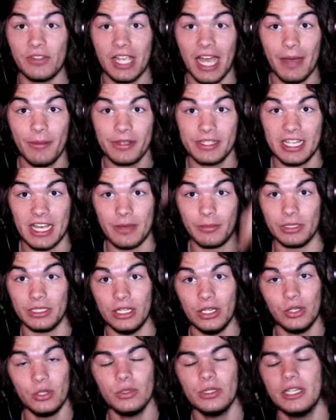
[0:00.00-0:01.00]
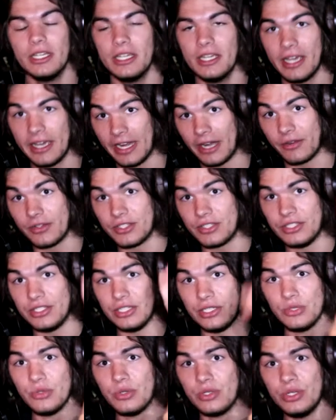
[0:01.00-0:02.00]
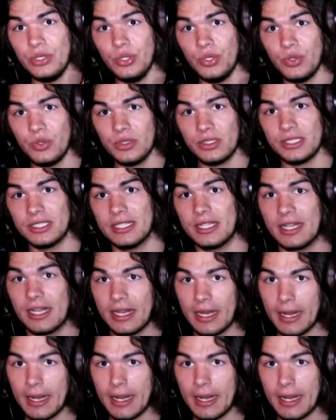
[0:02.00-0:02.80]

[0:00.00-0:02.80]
a comment down below and I will see you goons